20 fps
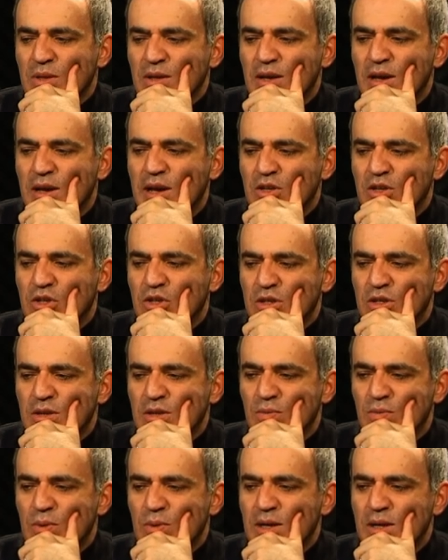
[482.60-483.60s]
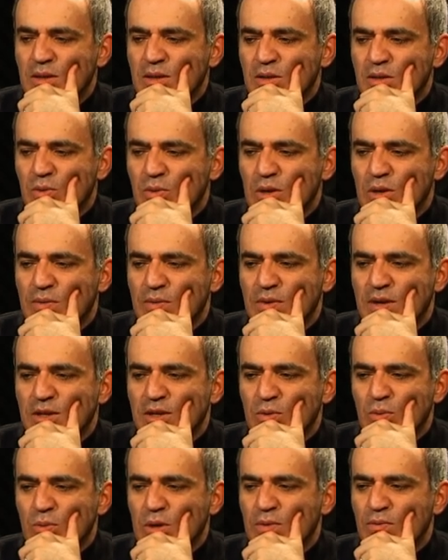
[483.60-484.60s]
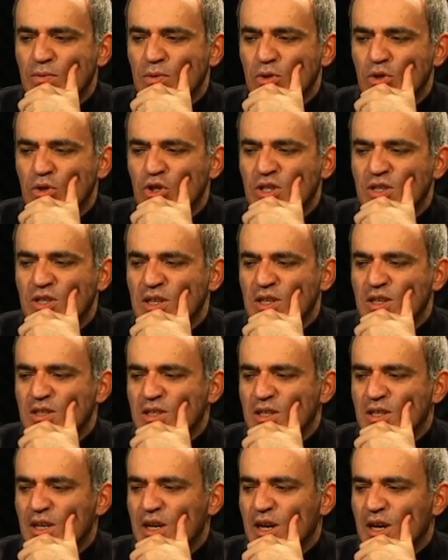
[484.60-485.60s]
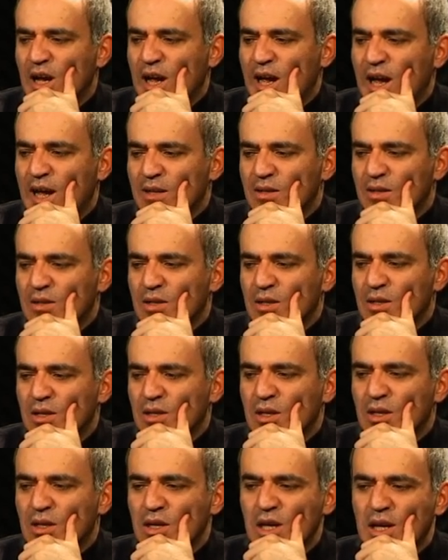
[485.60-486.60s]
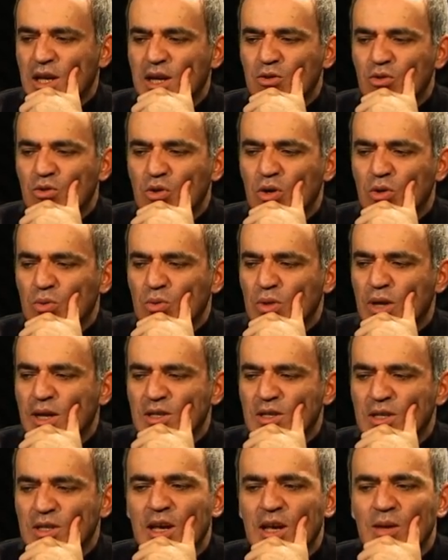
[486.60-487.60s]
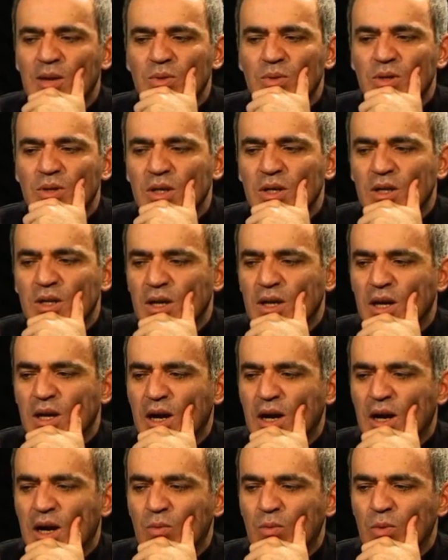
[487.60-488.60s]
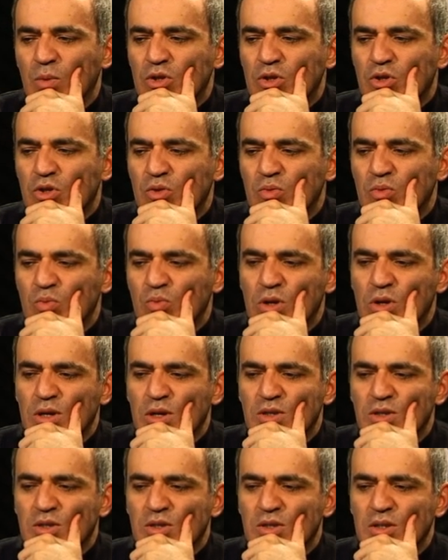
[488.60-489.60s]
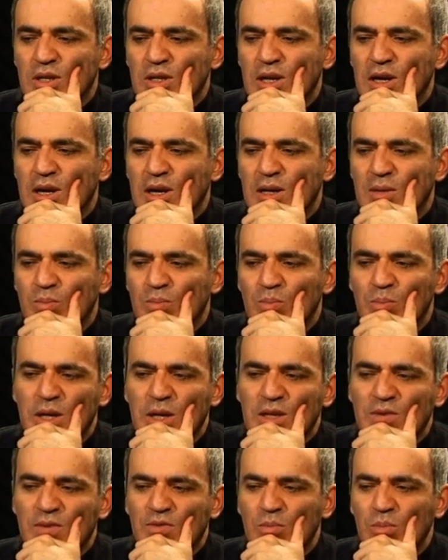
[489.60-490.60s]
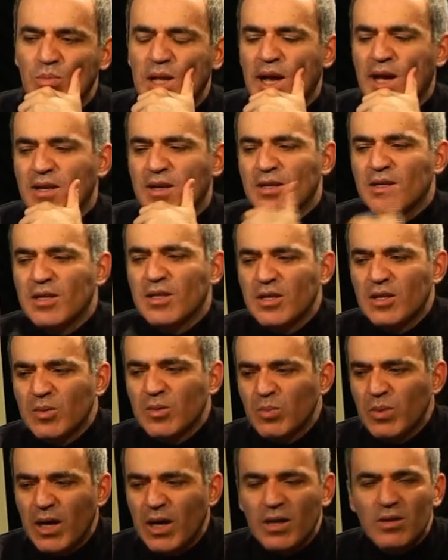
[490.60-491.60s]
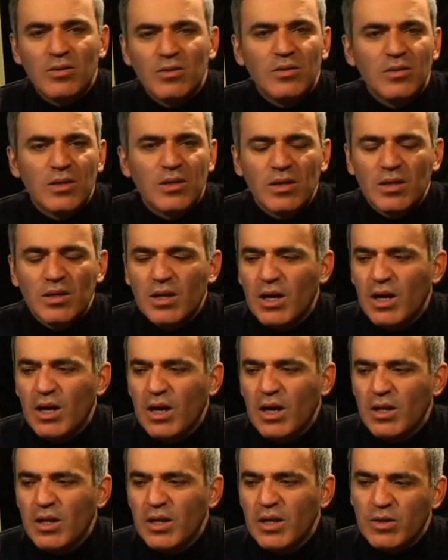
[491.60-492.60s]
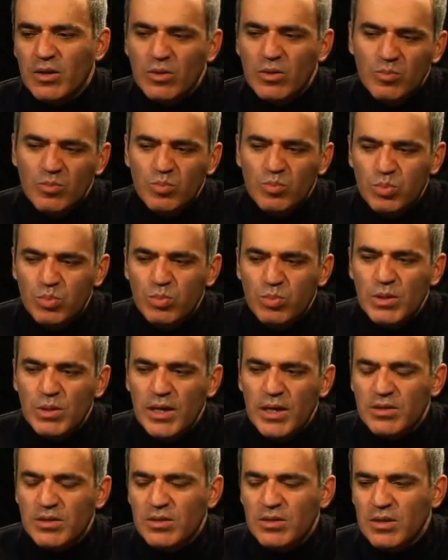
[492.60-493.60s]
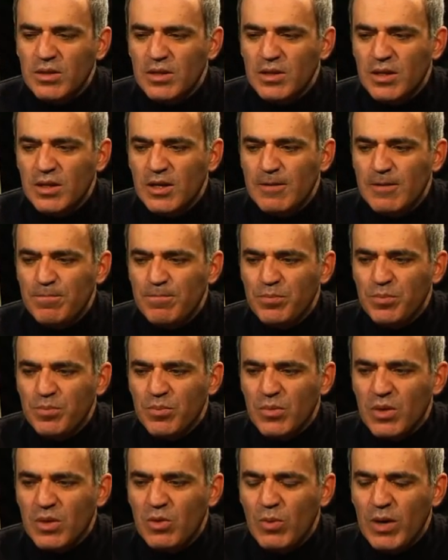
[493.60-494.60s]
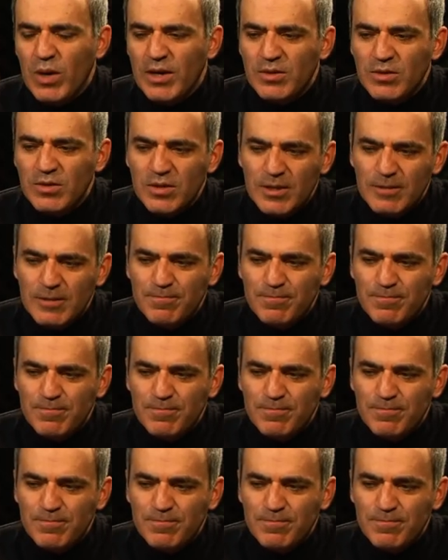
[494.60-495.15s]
h f1, rook f8, rook f4, g6, and he had to go to the end game, which was better for black, but Leko played quite